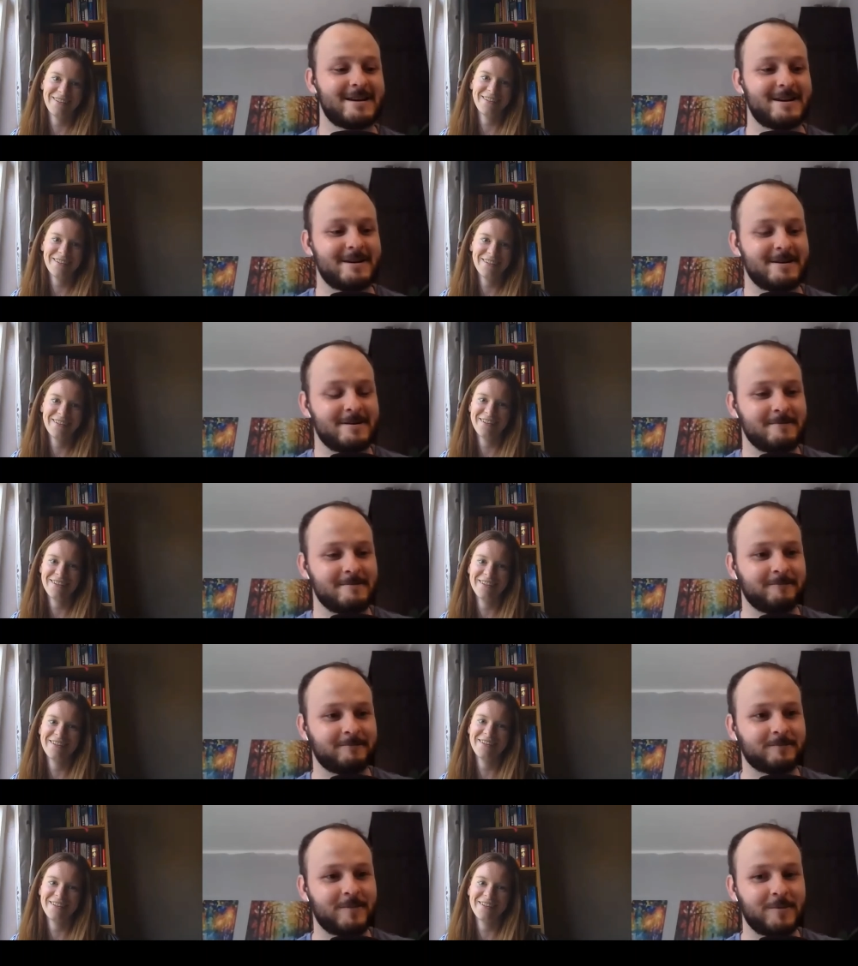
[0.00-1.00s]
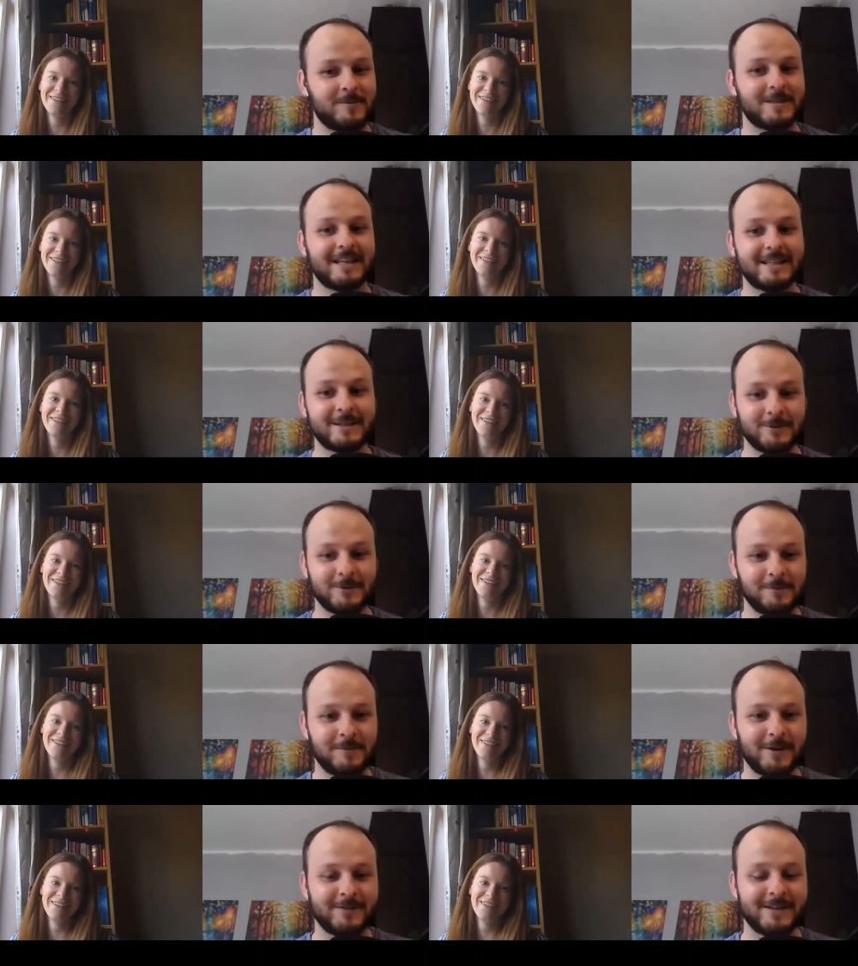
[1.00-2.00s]
Speaker 1: Um, but we did the show
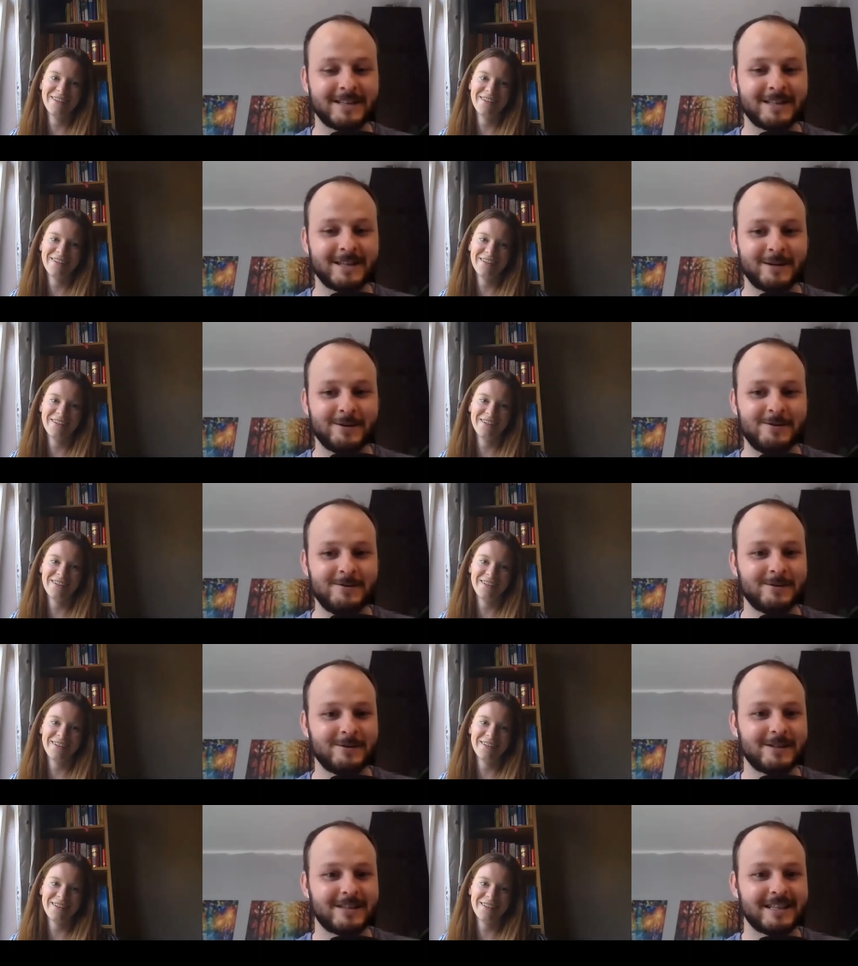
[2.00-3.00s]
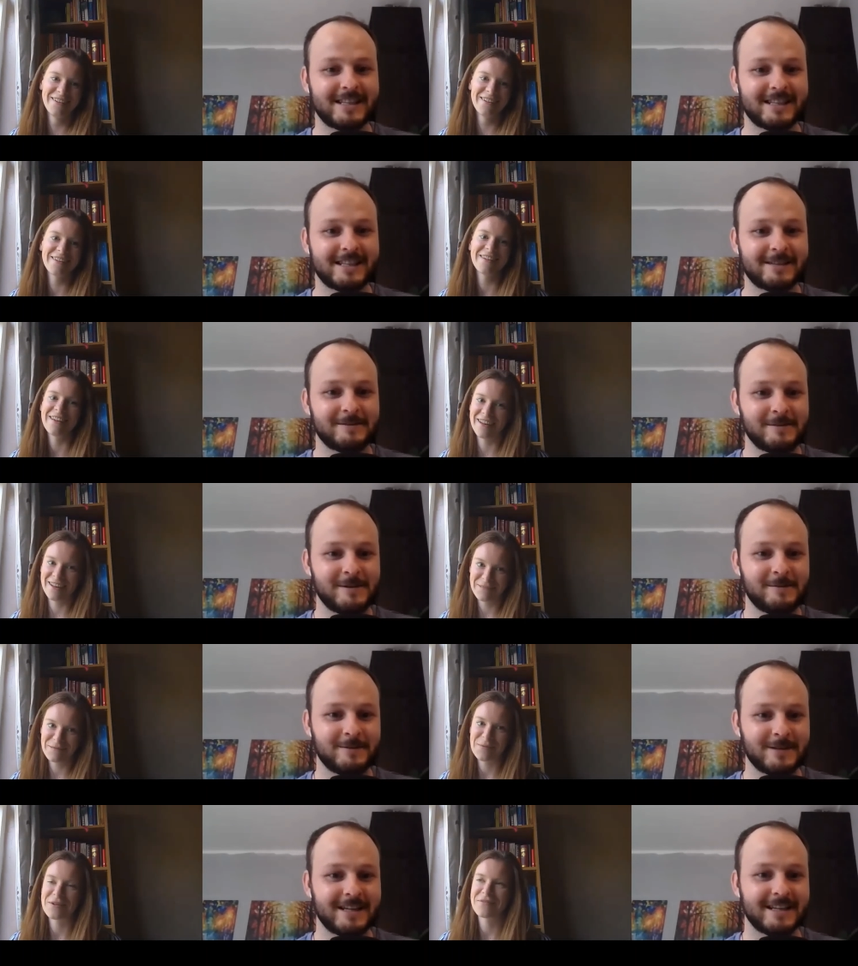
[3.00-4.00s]
in Belfast City Hall. Eh? We were
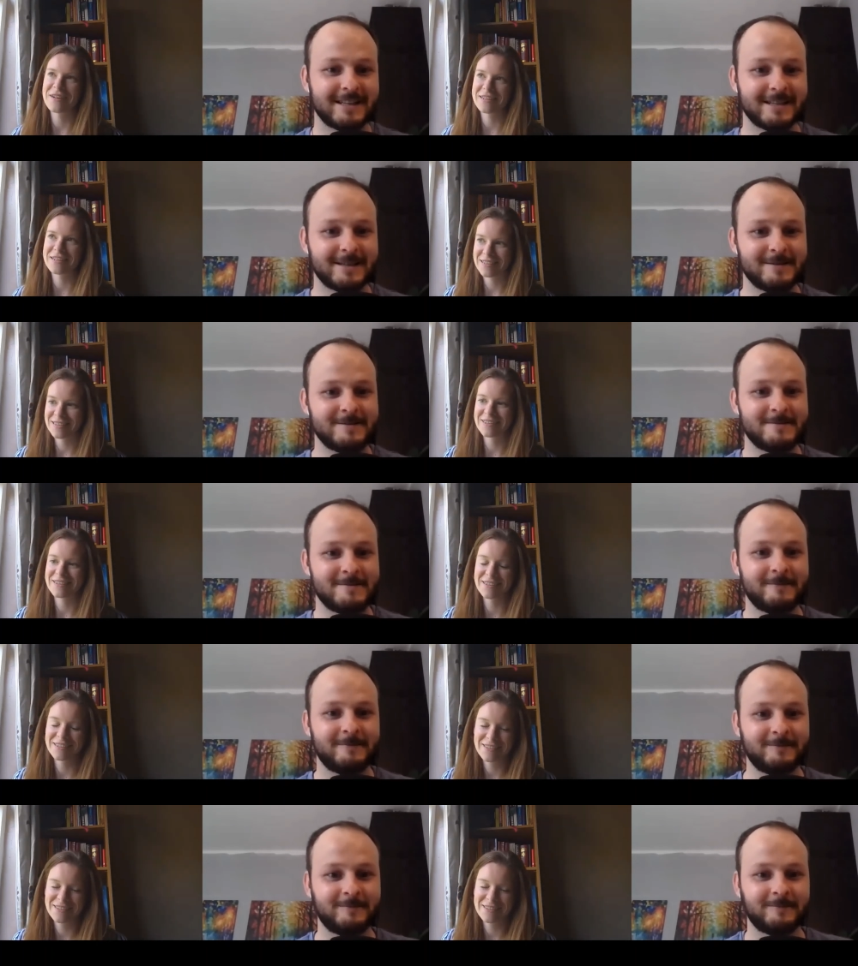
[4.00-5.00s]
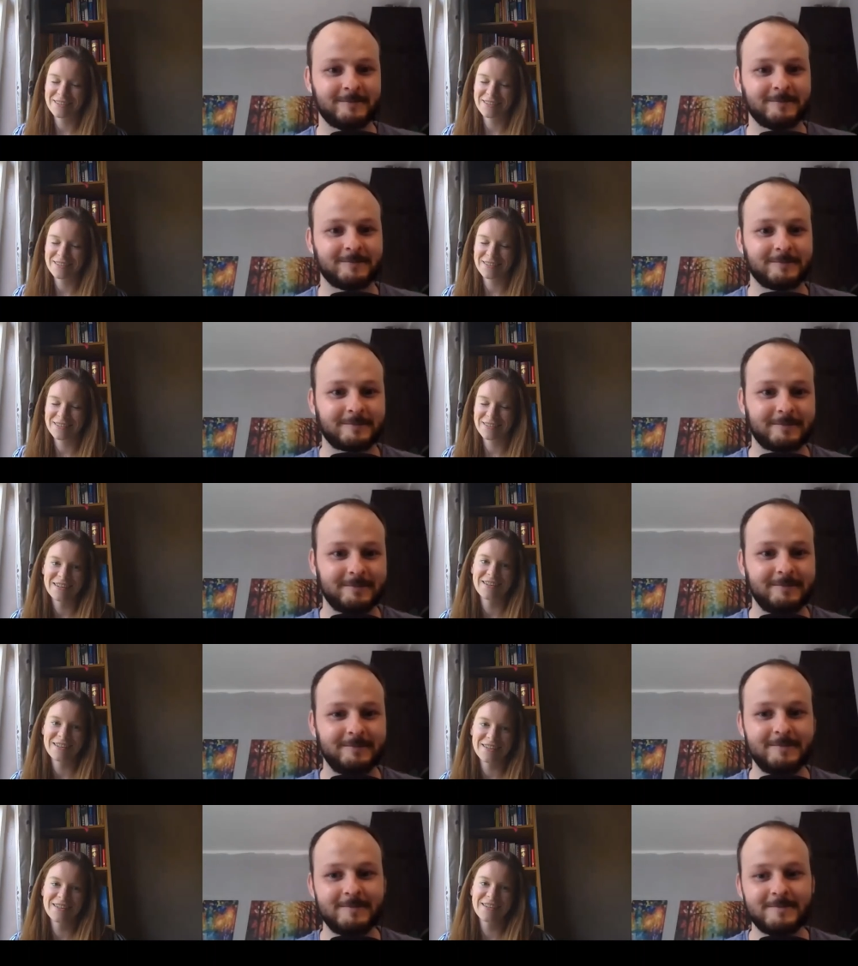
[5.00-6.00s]
able to get there.
Speaker 2: yeah.
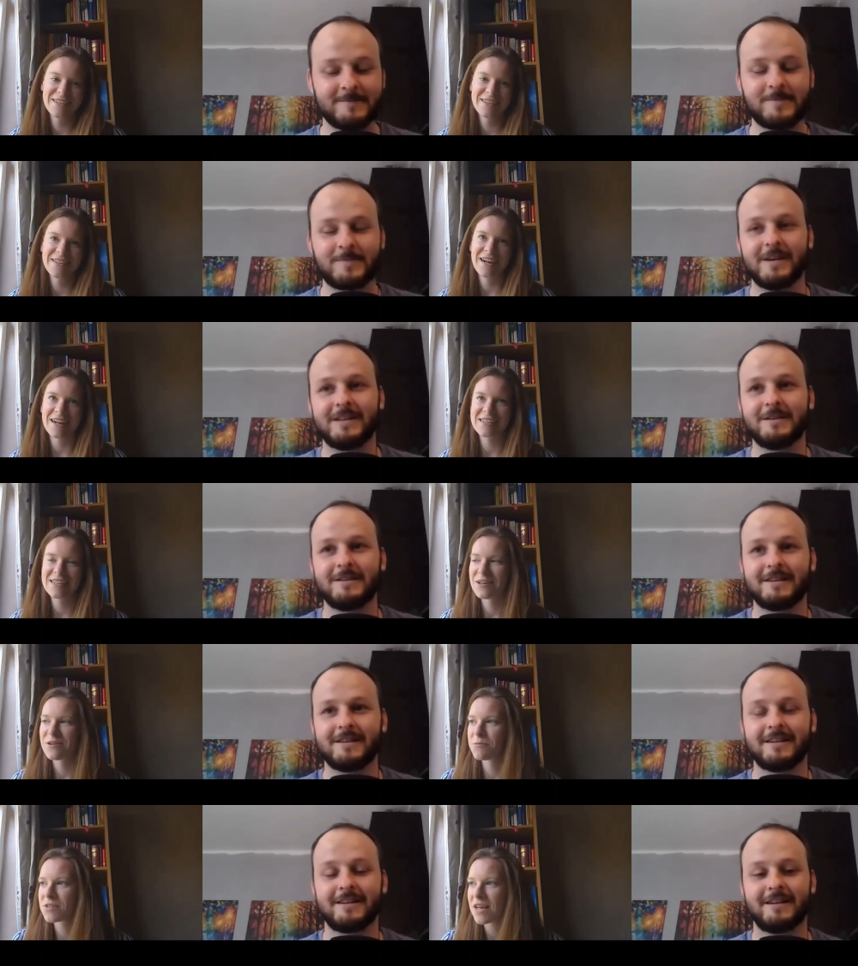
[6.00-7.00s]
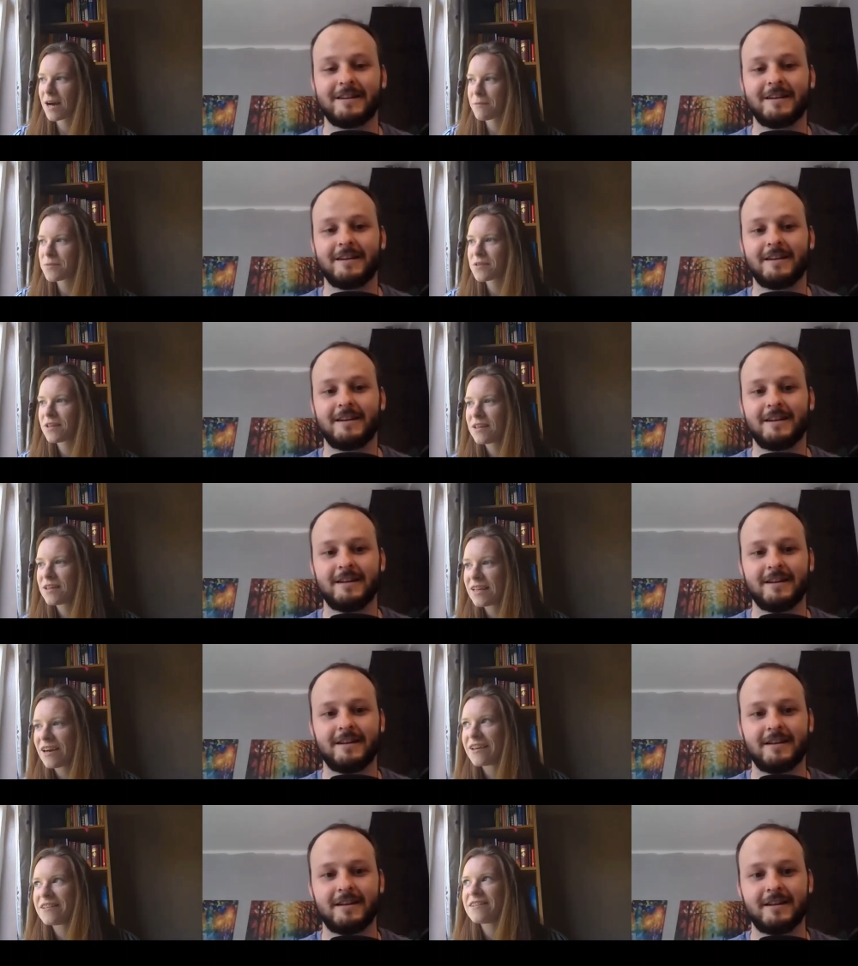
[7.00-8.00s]
Ashley the, Holmes absolutely
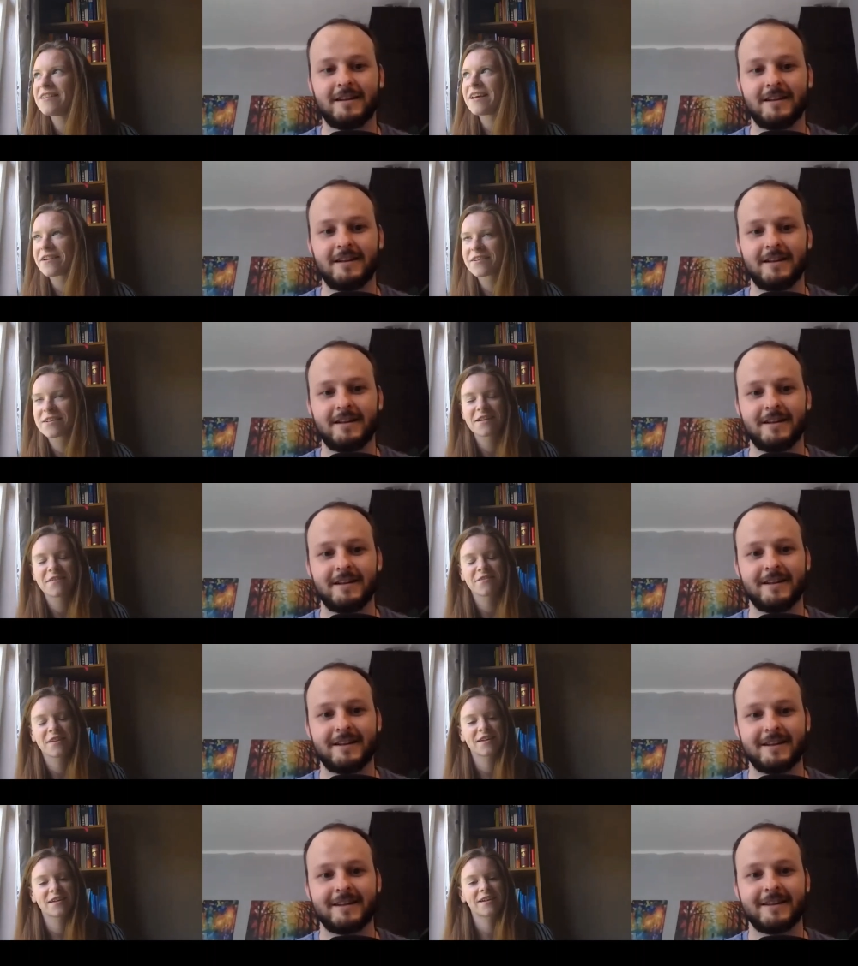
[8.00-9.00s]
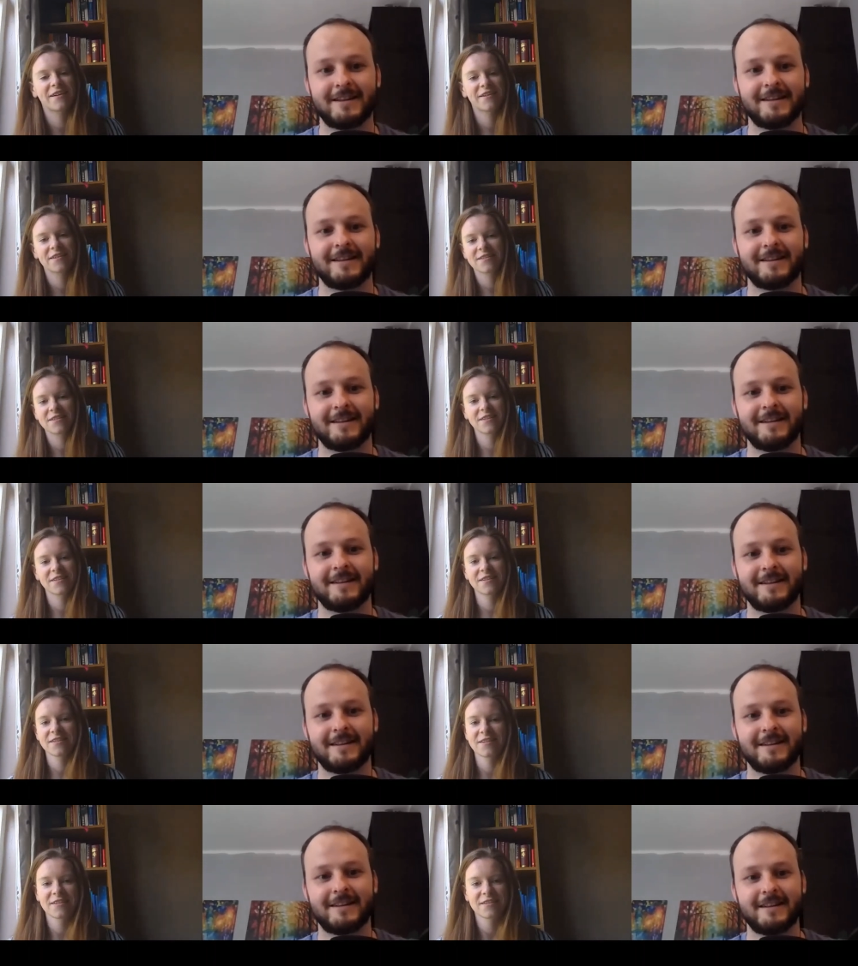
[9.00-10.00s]
I did herself that year as
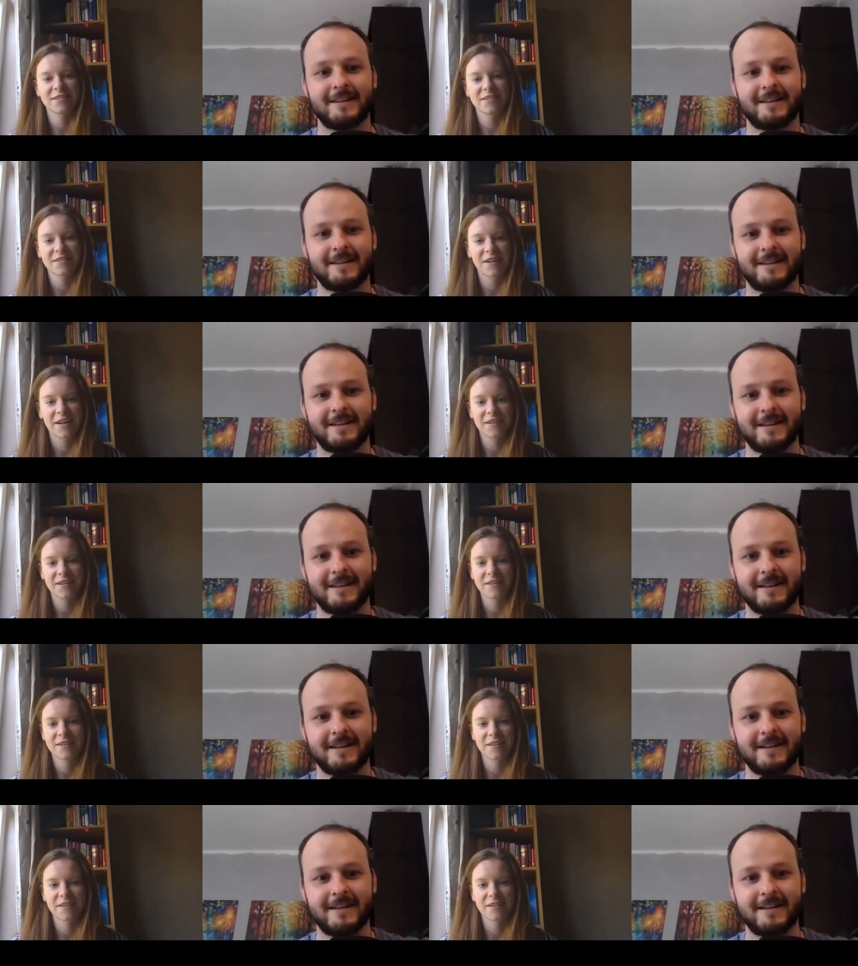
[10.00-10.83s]
the as the director and